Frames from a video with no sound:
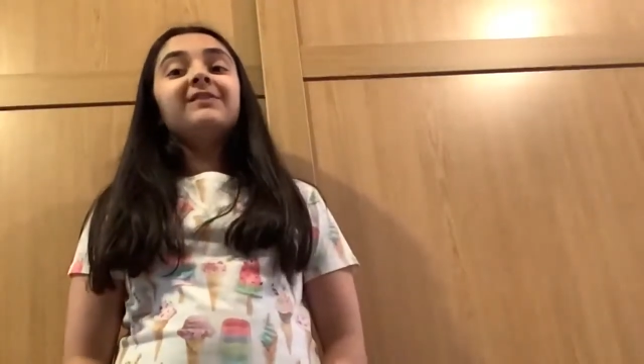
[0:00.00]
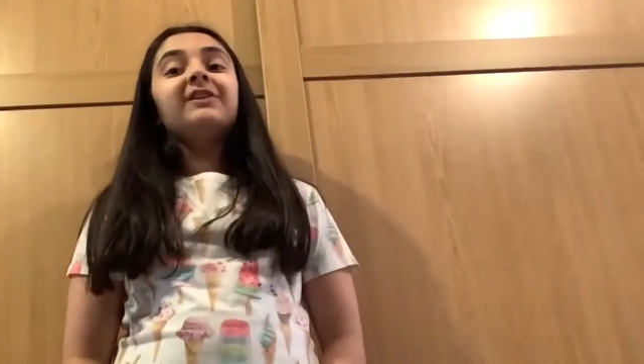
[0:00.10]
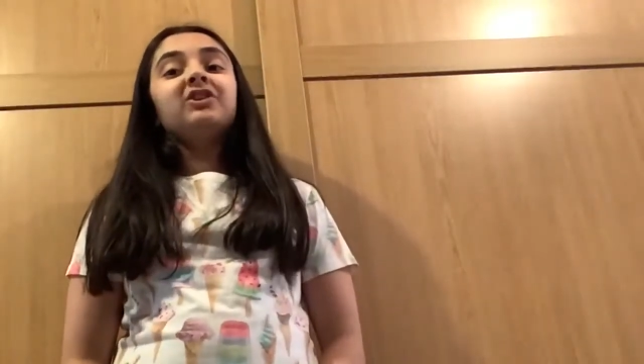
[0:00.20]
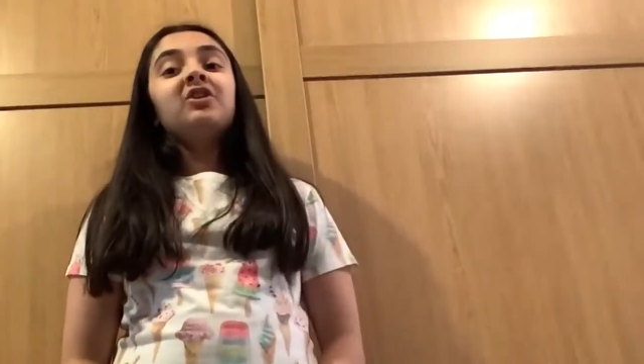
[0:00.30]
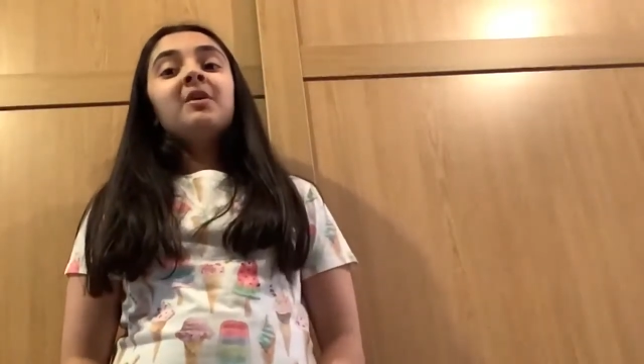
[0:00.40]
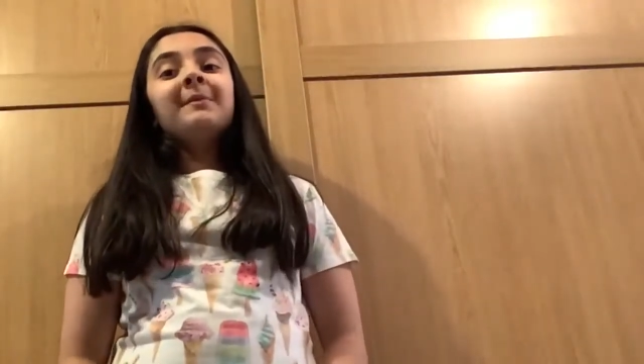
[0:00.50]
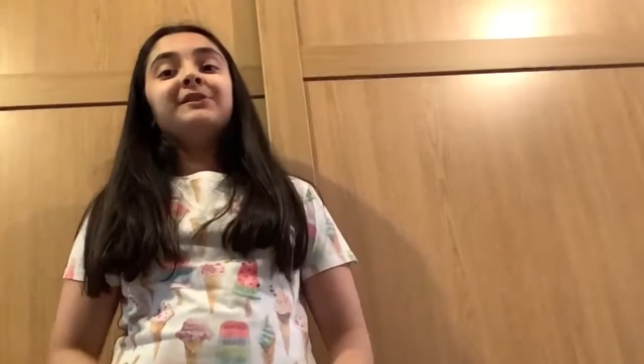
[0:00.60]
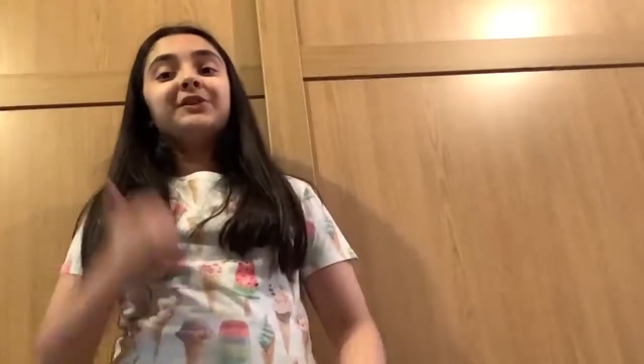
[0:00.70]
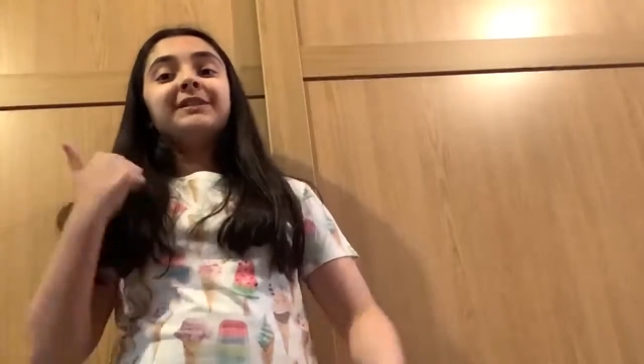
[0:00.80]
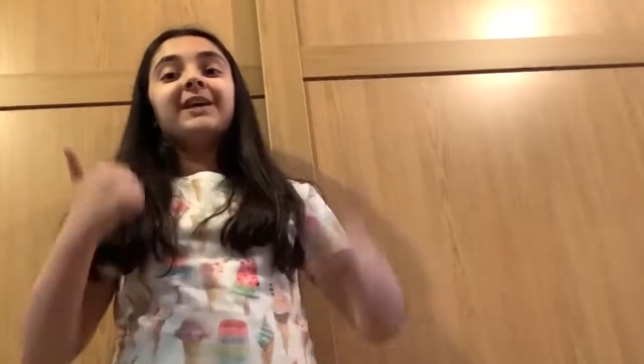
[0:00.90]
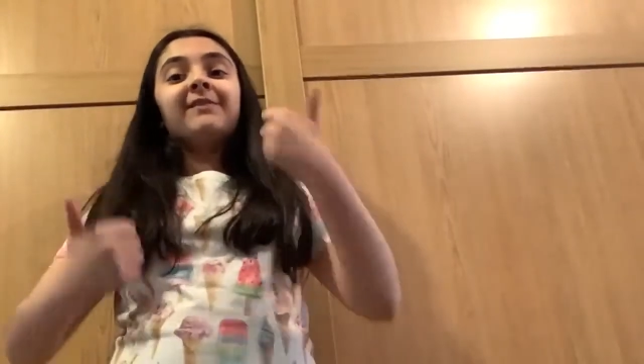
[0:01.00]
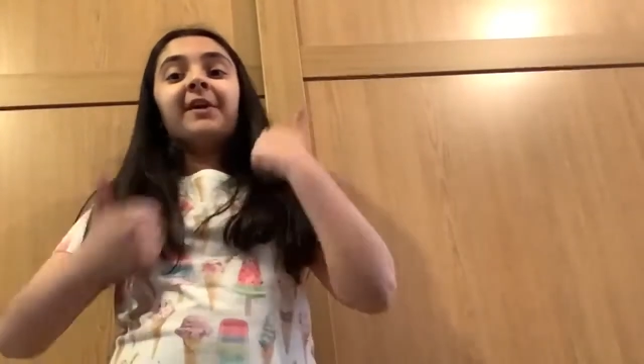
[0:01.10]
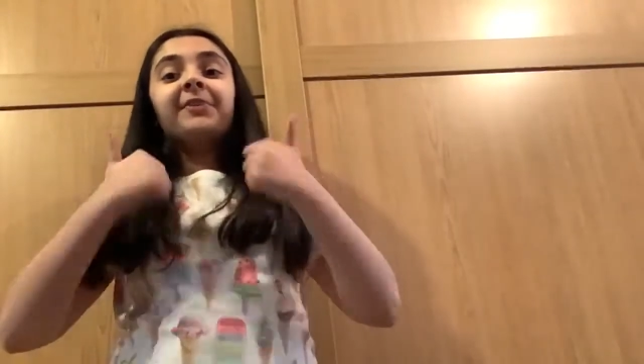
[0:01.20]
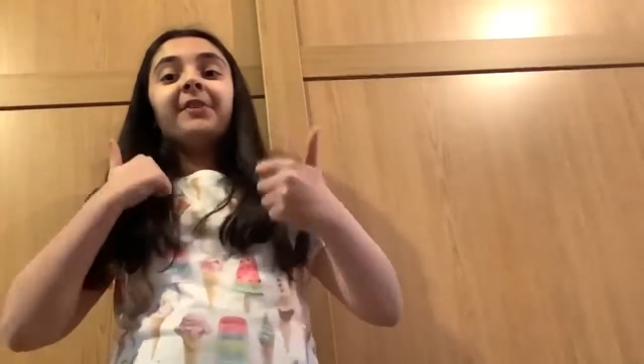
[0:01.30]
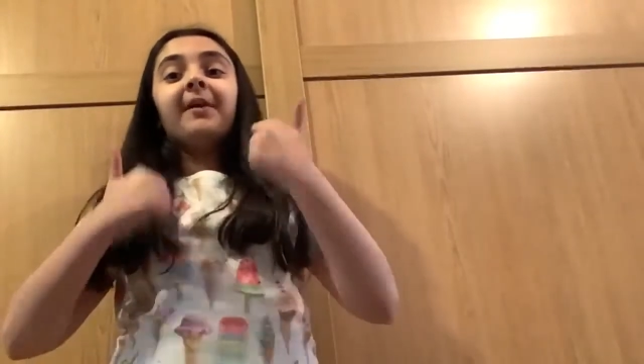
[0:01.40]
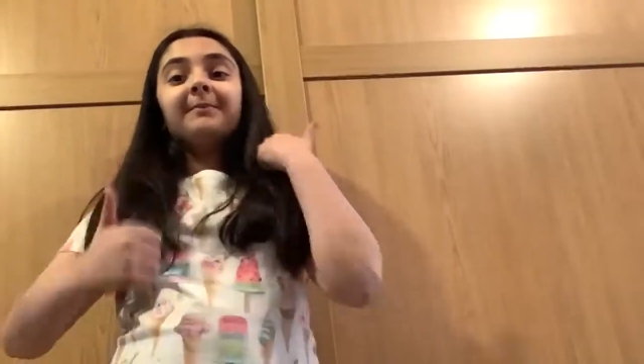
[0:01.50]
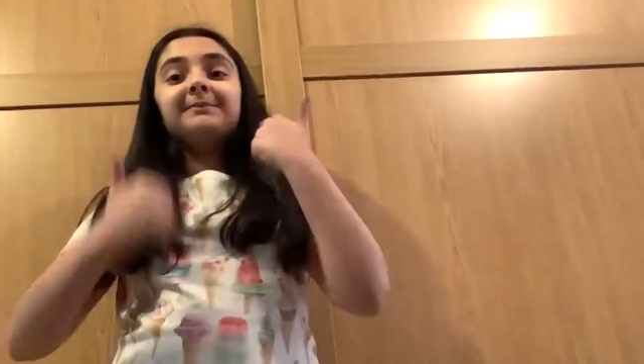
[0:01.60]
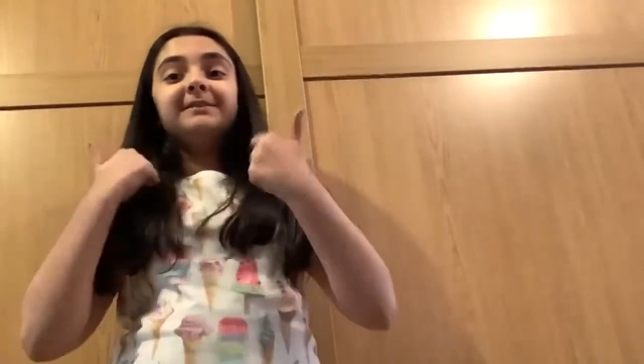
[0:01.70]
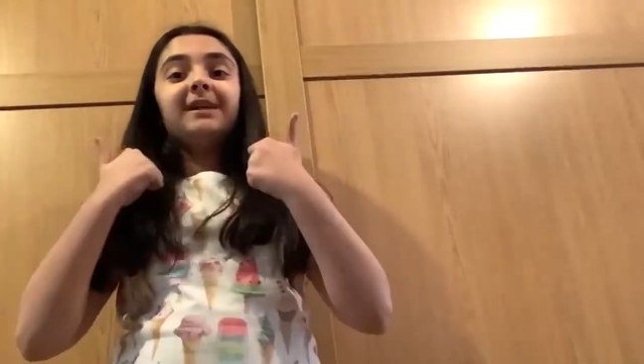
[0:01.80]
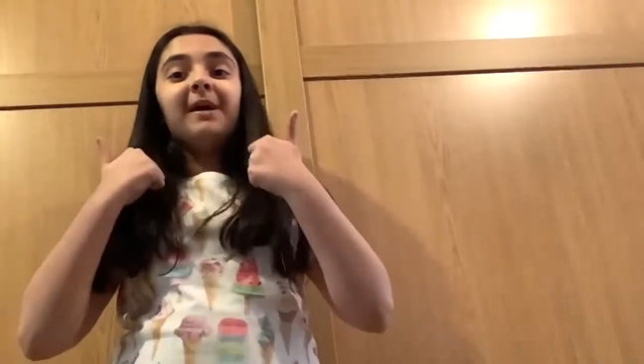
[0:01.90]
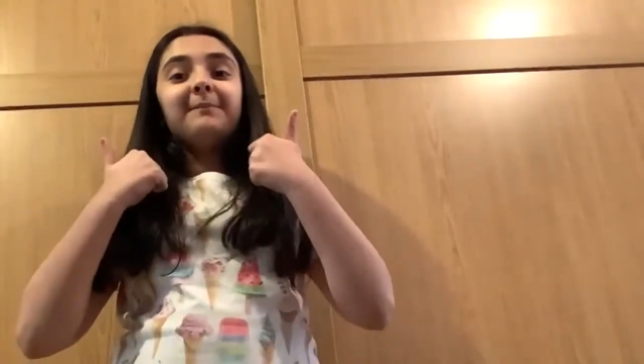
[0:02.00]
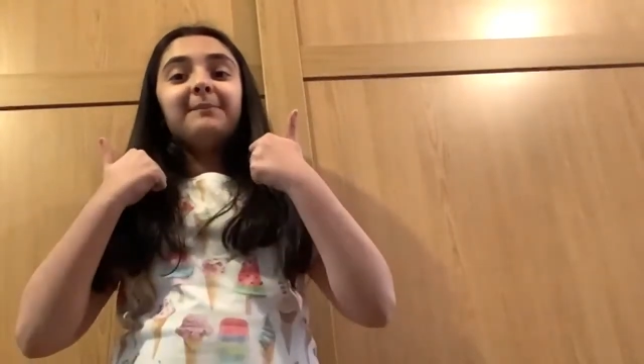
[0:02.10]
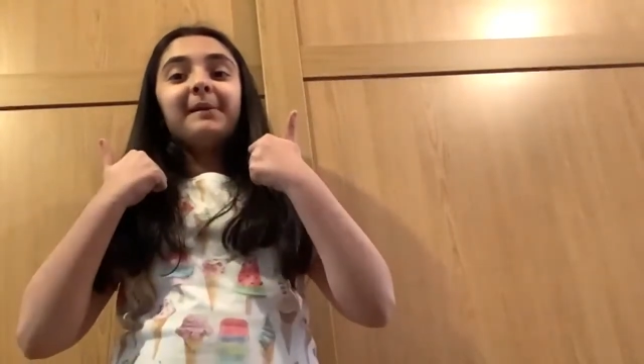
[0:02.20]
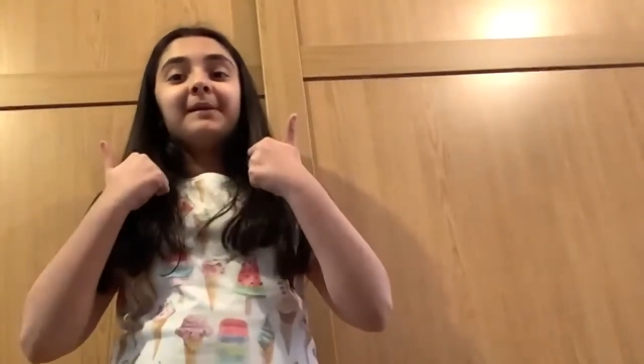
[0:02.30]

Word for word: video, be sure to give it a thumbs up,